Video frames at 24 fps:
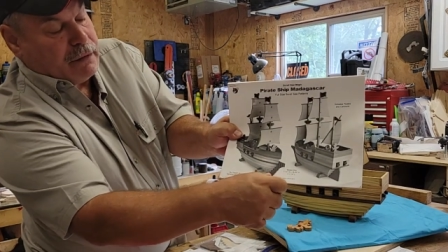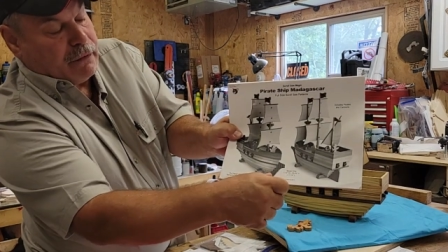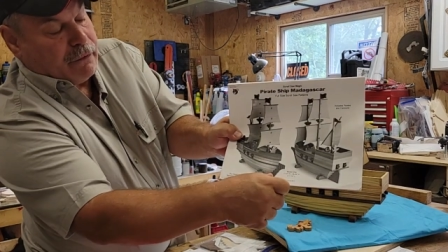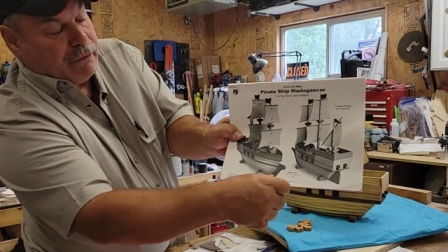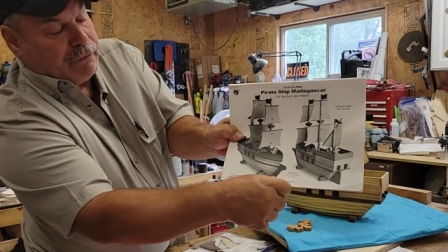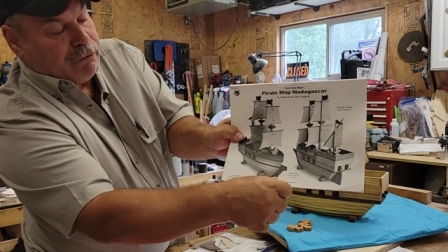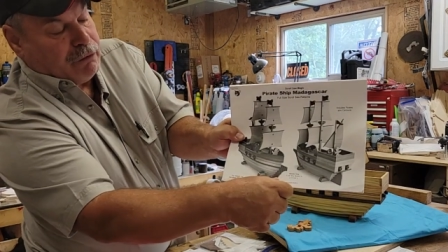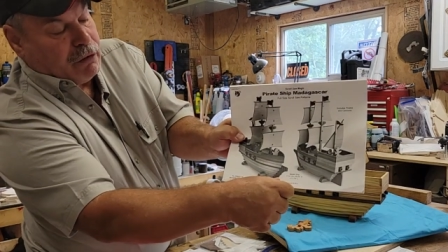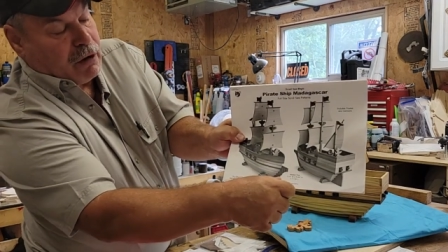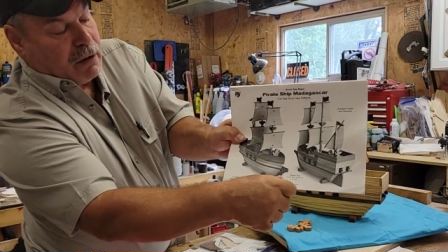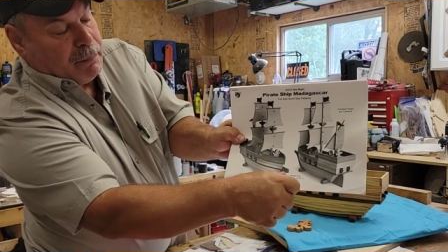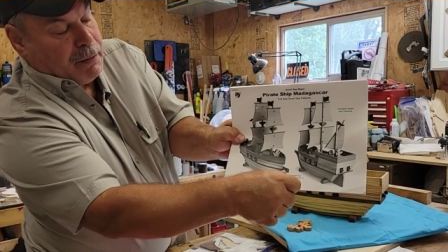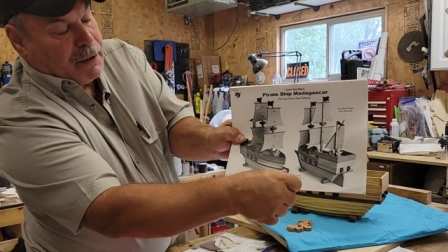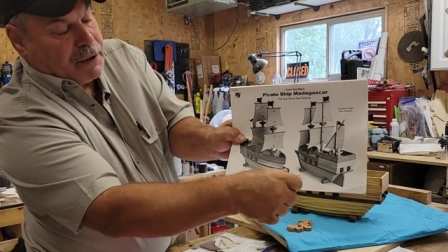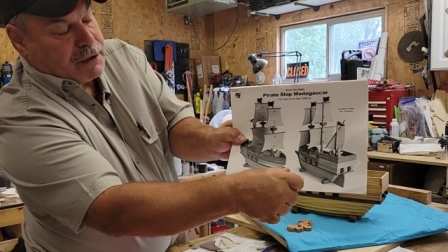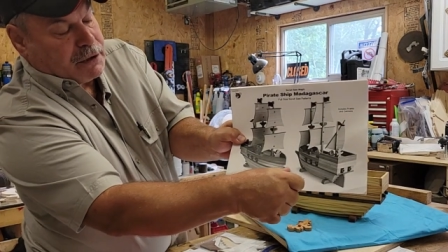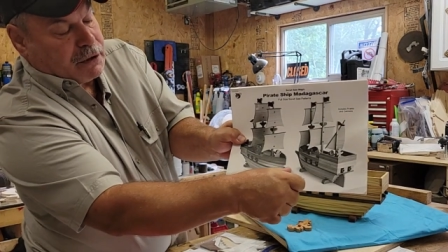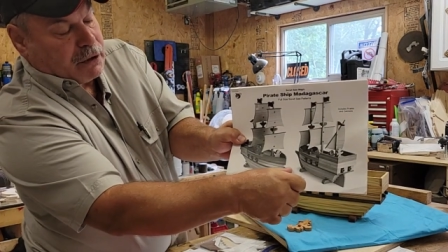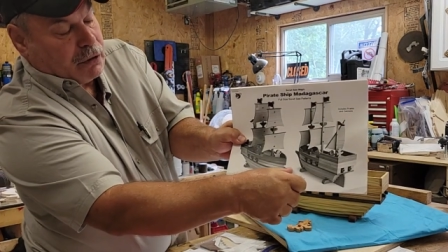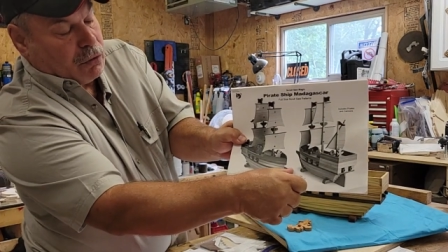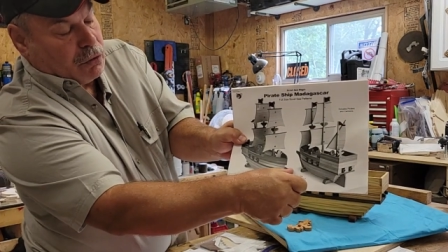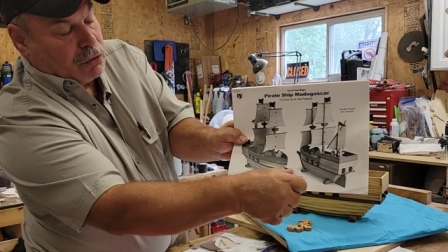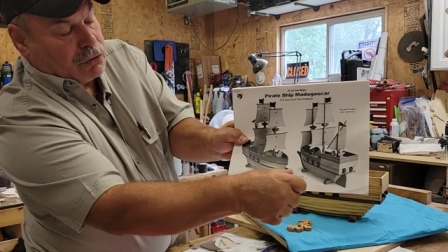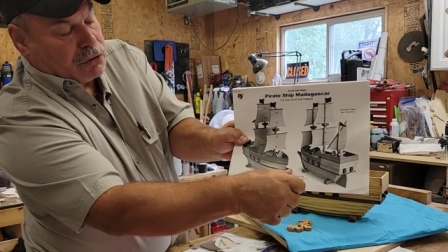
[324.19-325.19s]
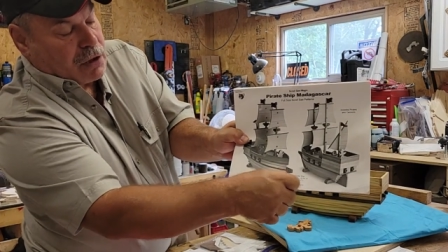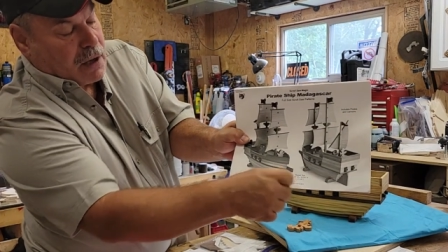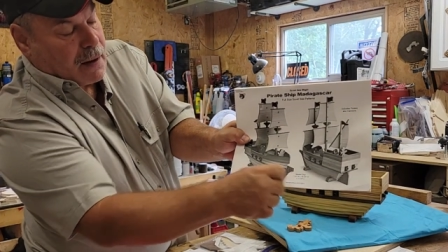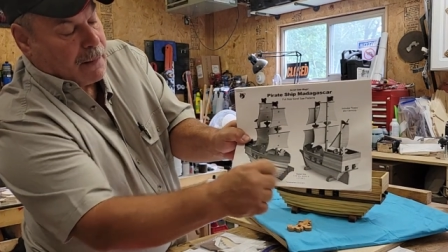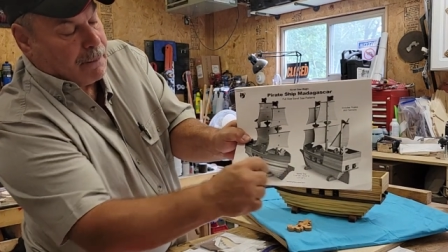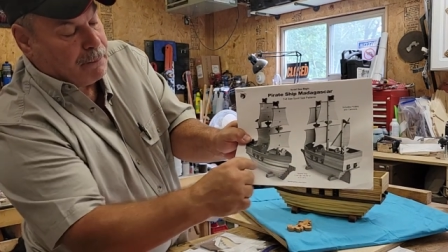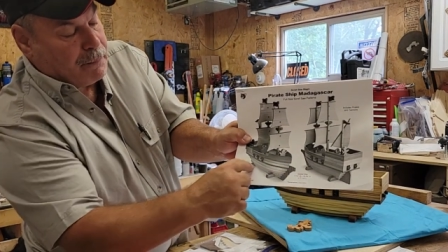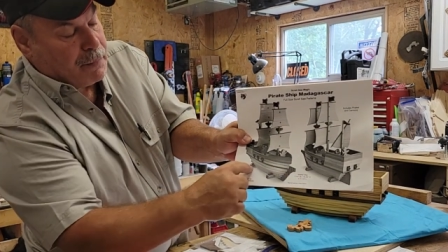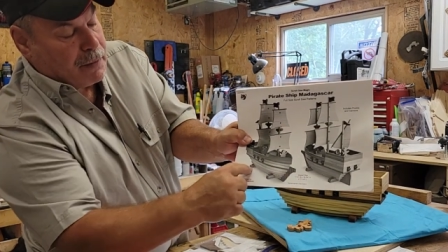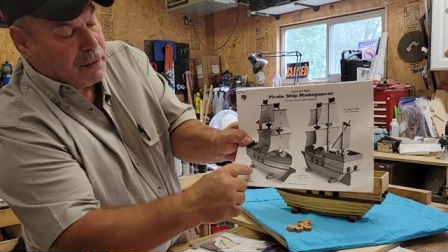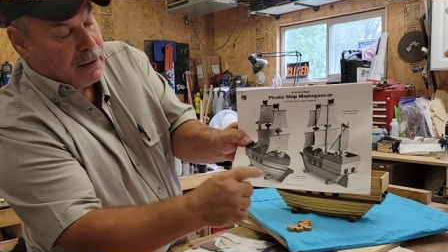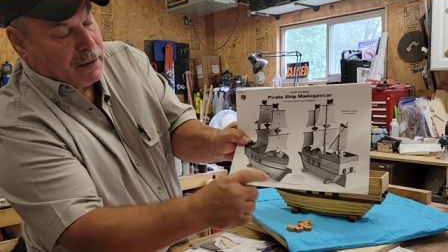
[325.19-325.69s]
the front piece that goes
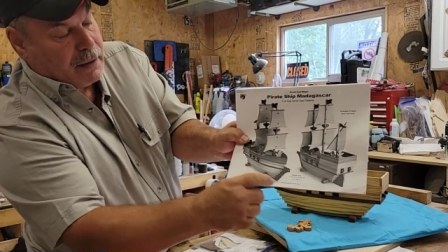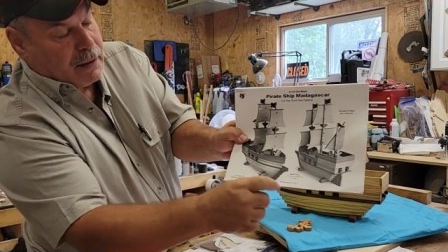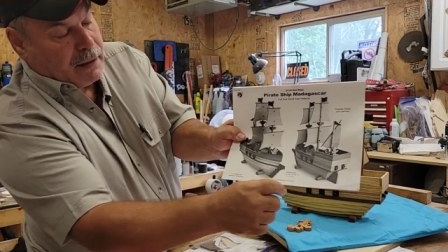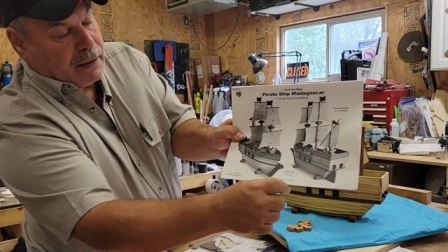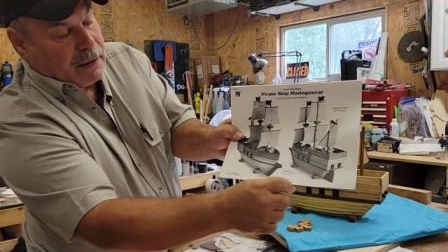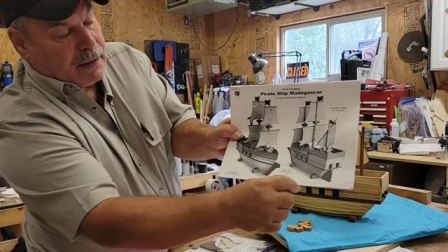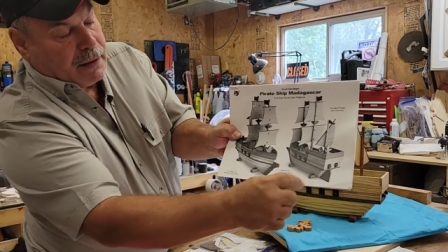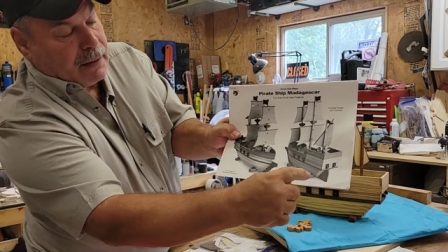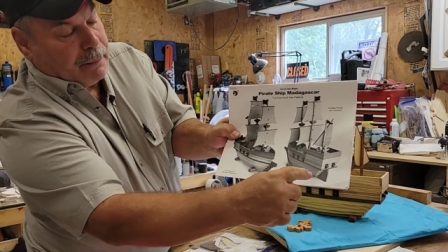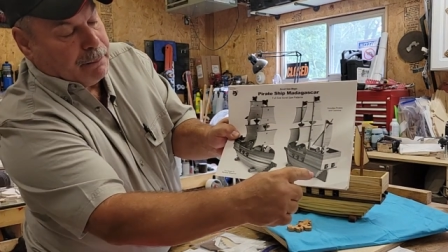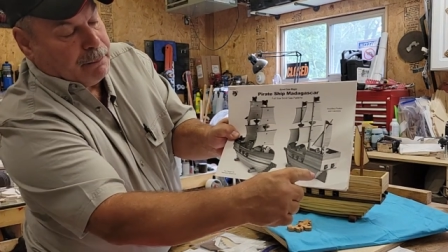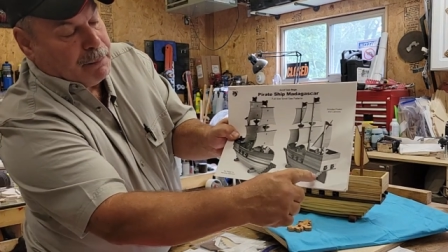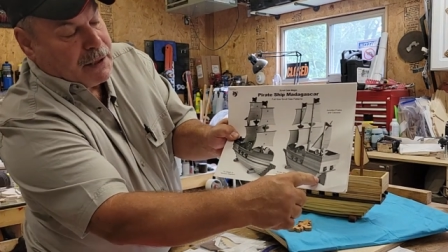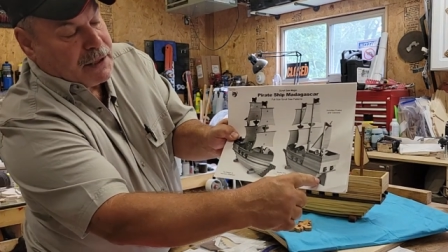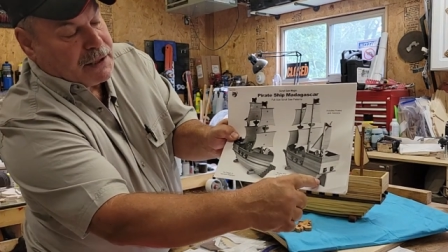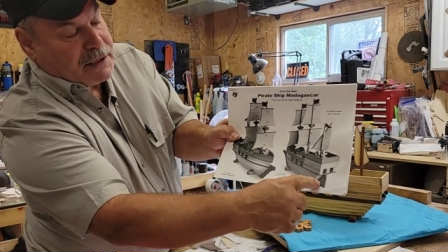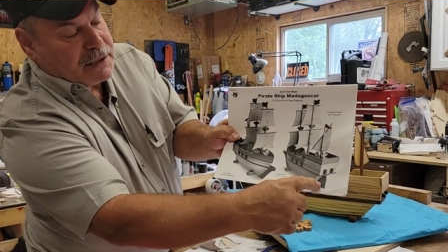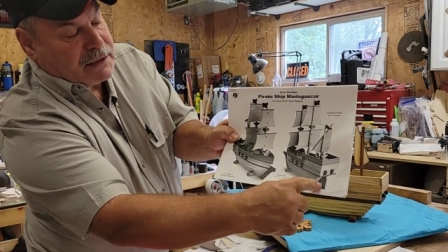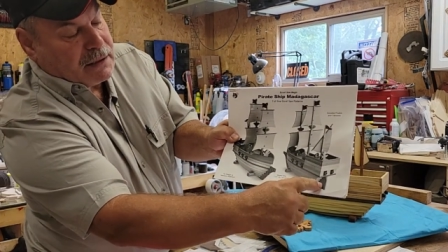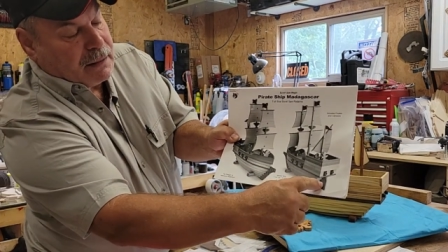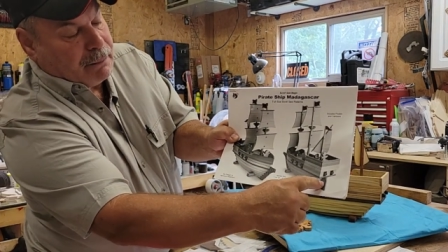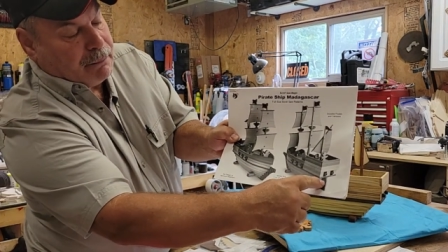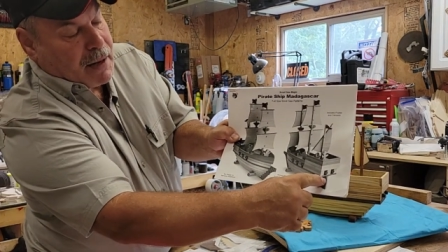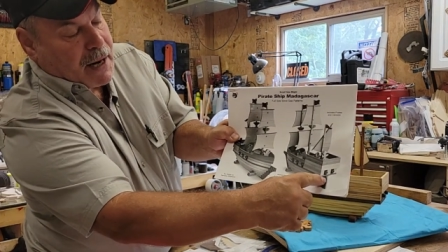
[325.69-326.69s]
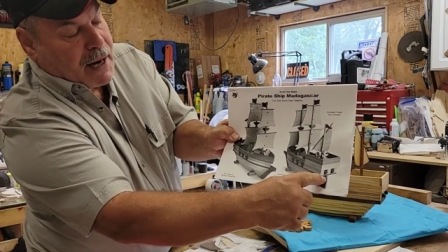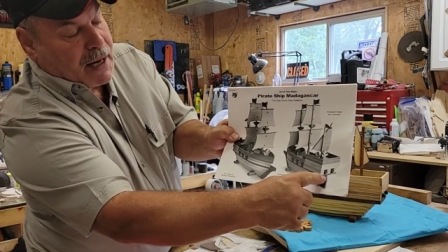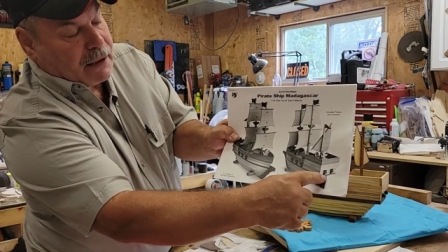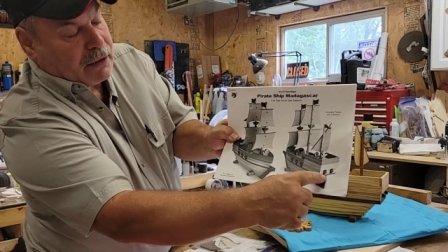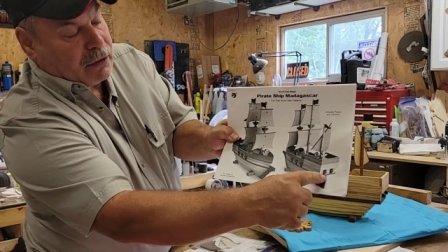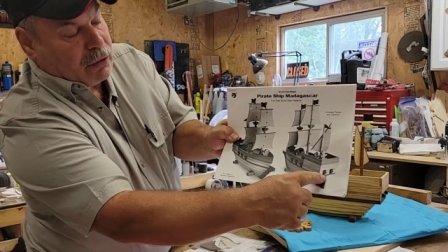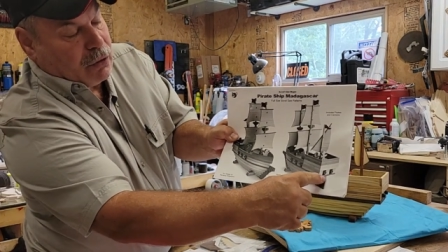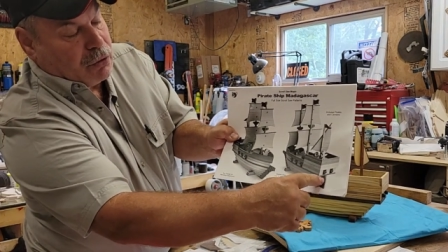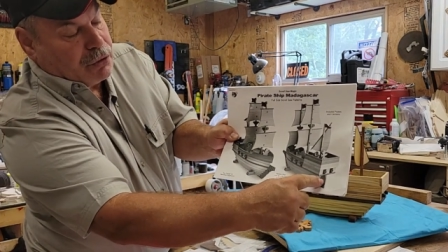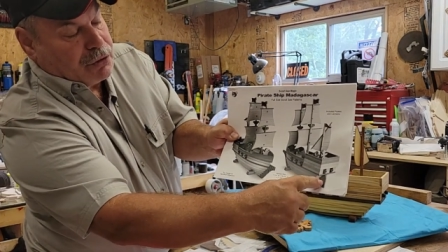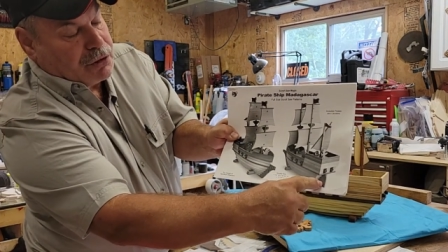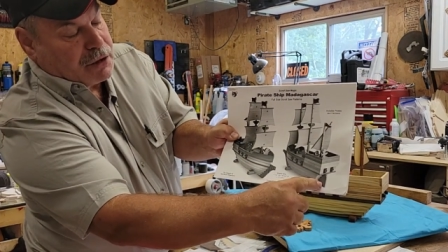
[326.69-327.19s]
up and then the piece in the back
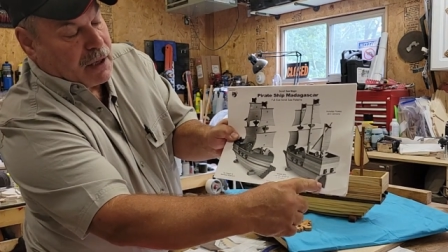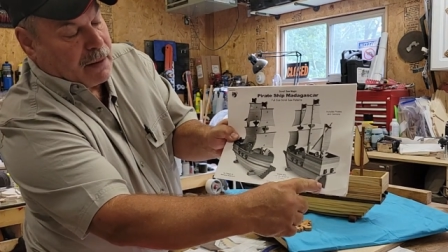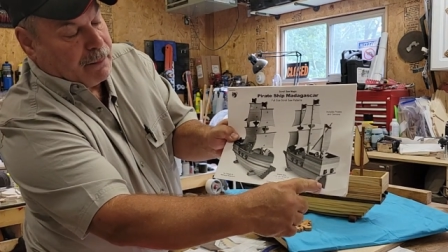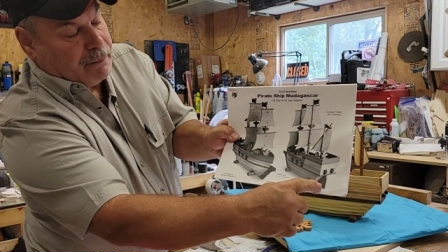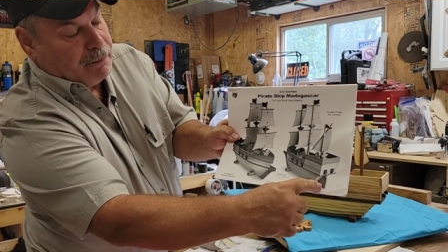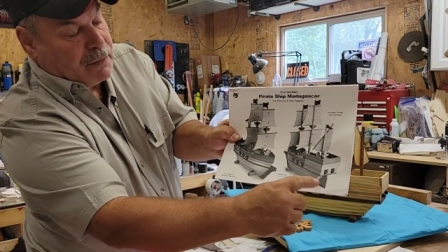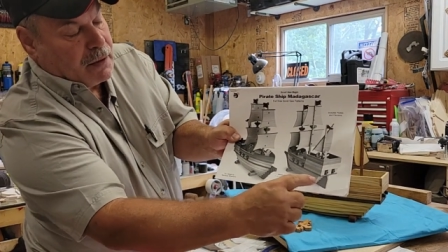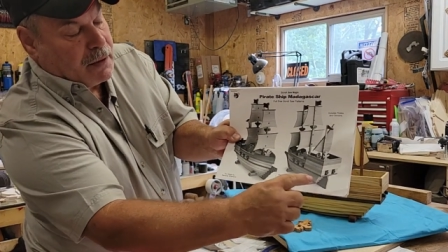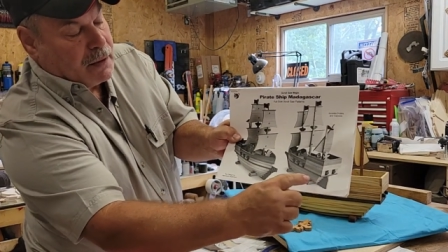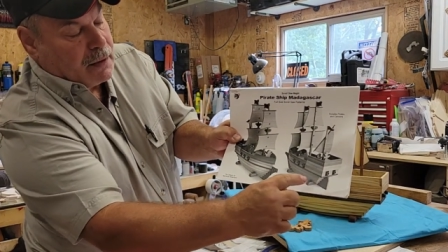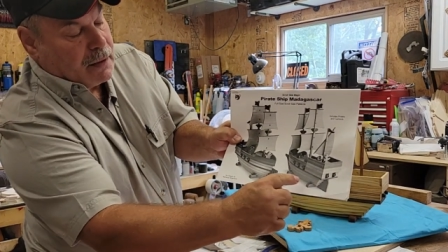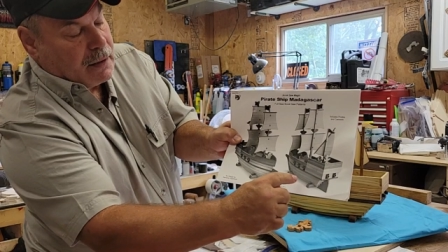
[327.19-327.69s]
that goes up.